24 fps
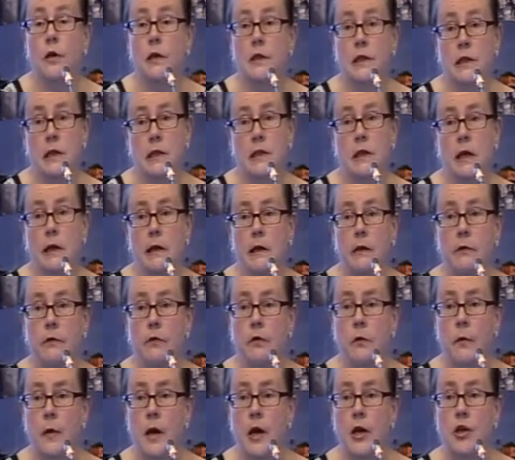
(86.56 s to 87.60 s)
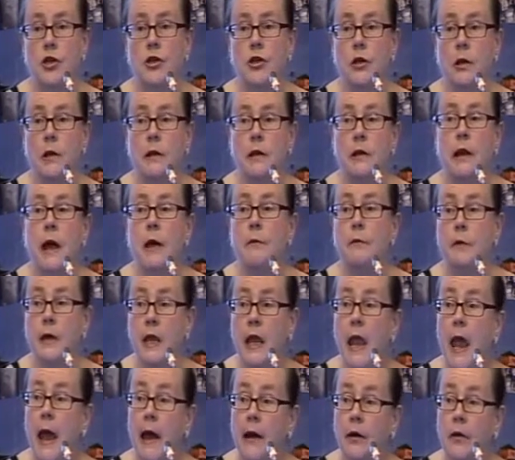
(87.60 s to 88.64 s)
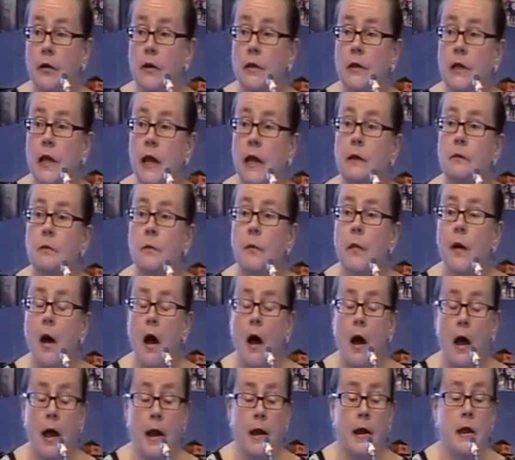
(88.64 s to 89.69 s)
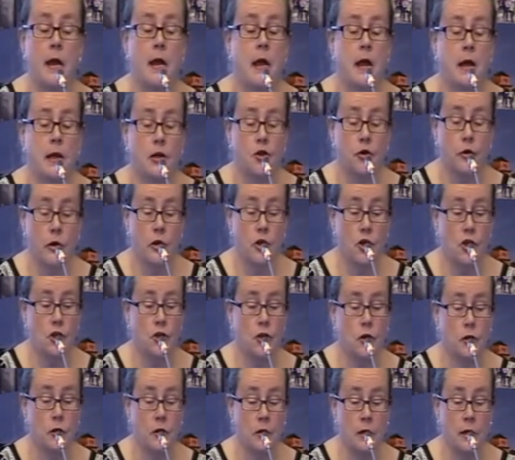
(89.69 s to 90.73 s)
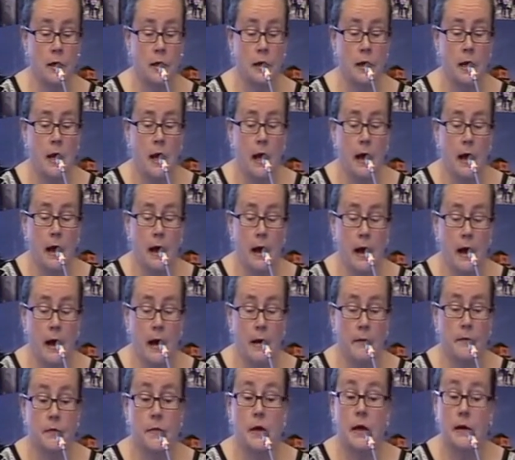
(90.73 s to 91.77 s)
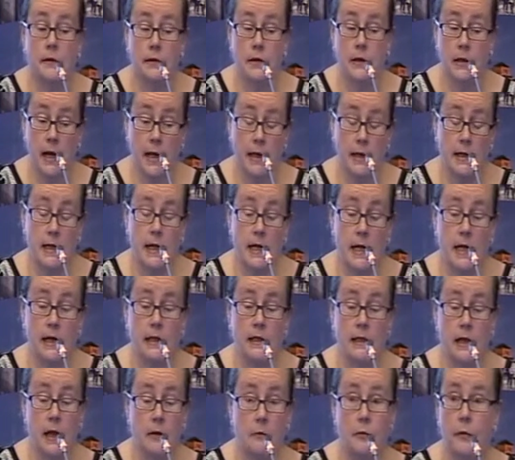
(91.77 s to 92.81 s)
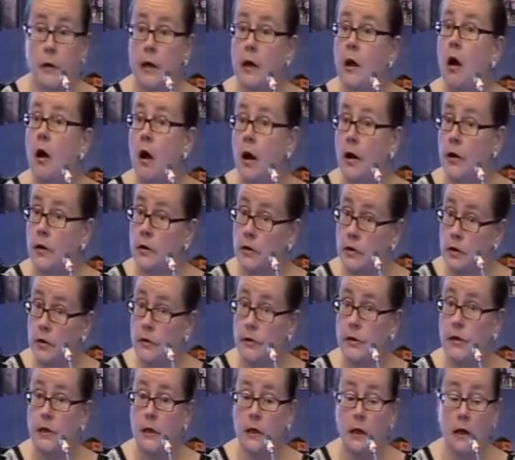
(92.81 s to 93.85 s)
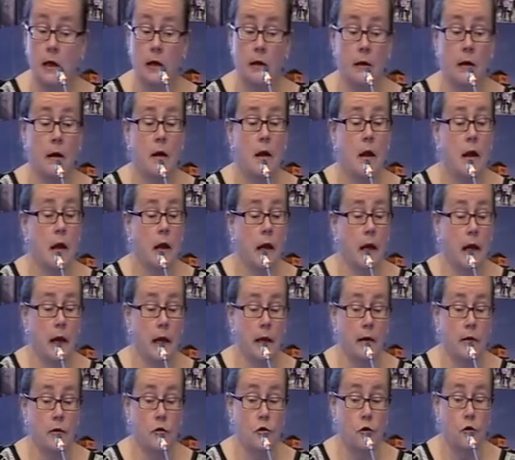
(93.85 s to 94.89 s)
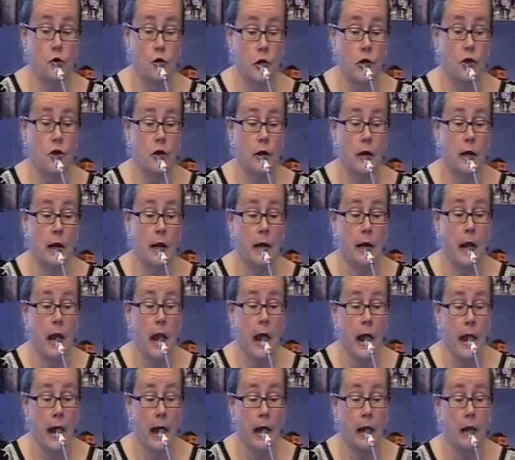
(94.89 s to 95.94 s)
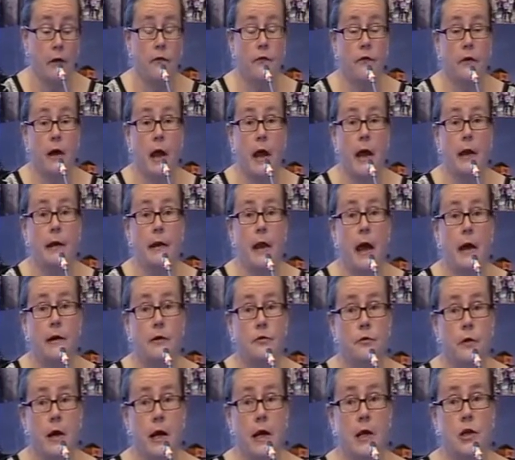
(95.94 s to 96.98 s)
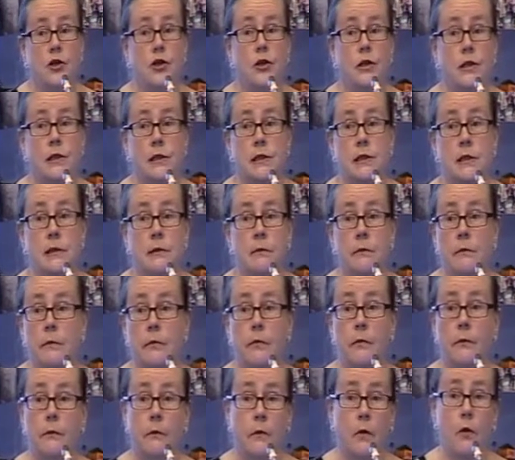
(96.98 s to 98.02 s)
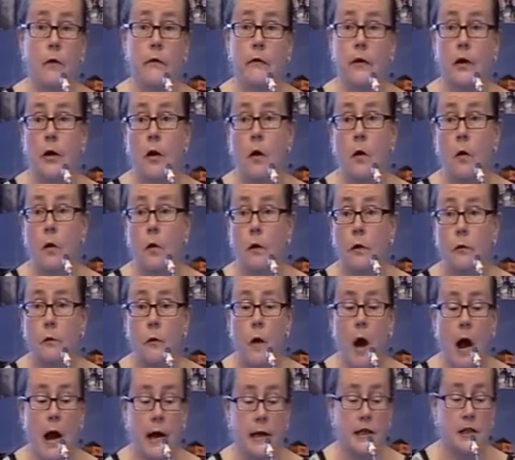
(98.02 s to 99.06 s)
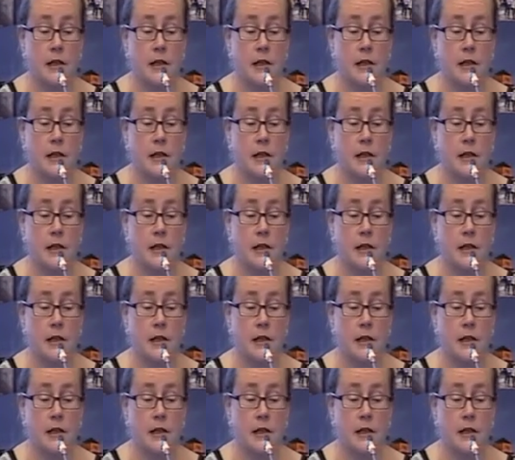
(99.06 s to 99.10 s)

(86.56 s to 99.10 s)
detailed information that we cannot get by traditional techniques that we are using in nutrition and health. And that ranges over the whole wide